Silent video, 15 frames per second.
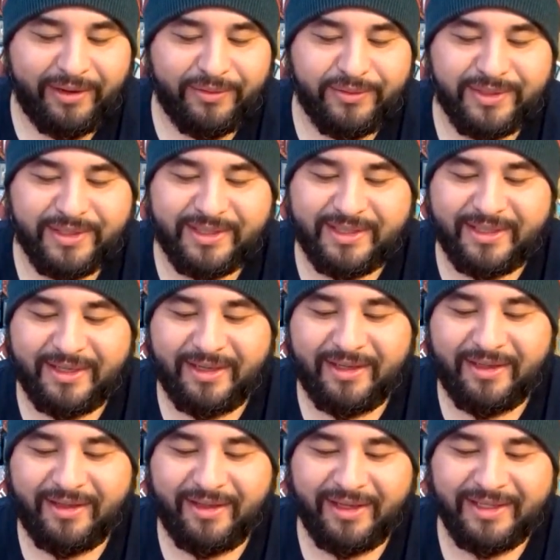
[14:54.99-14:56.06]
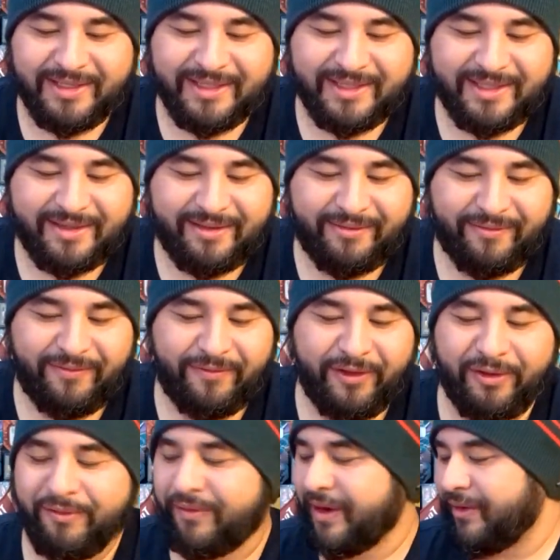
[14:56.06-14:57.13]
loose. These
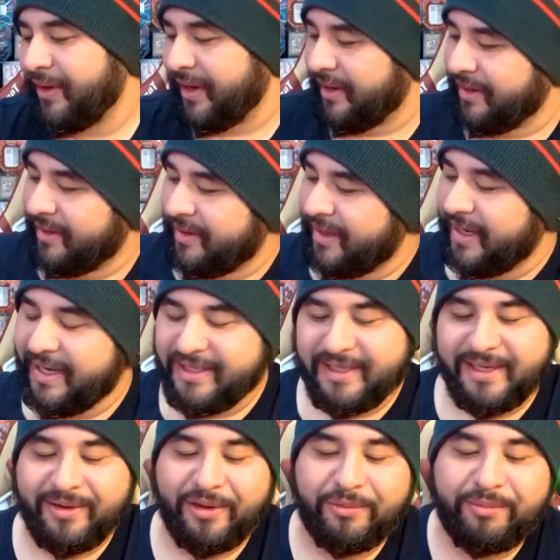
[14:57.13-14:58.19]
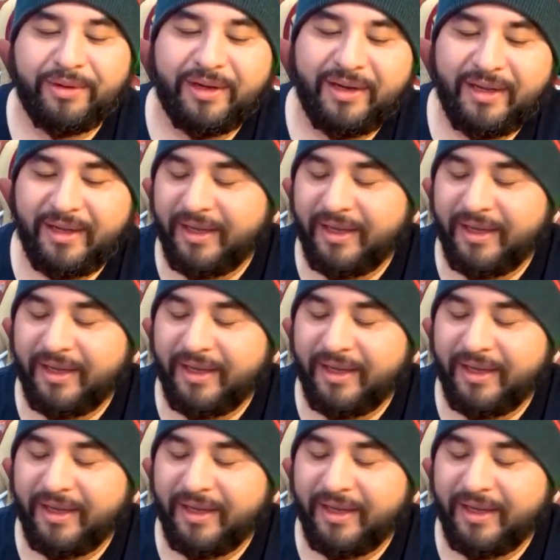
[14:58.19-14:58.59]
feel very, easy to open.